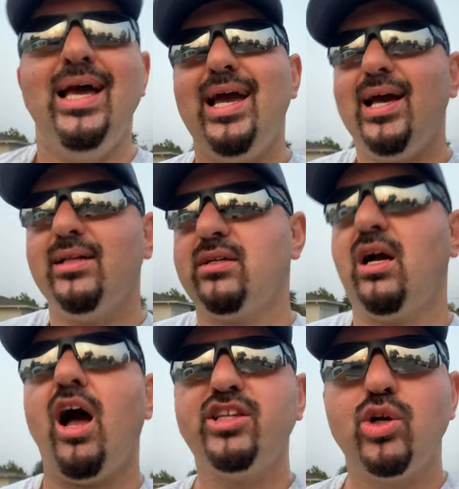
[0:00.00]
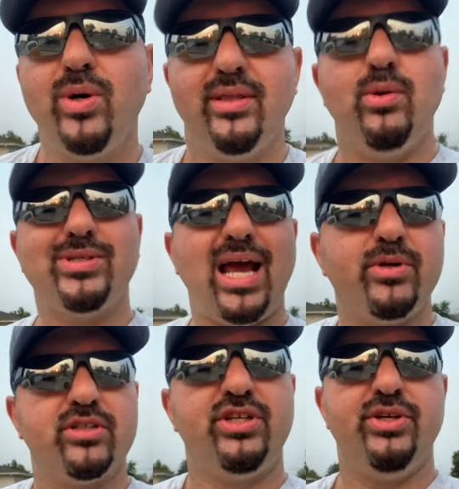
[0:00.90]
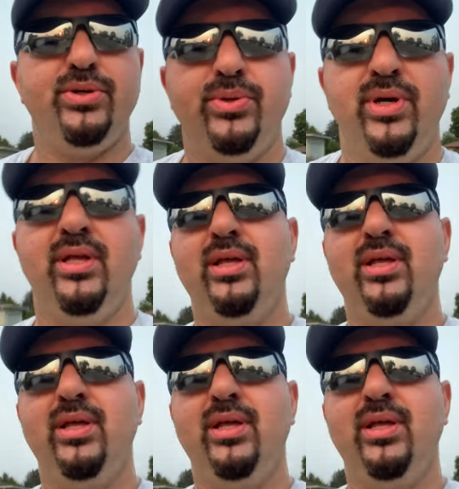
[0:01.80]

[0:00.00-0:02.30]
and consequently was able to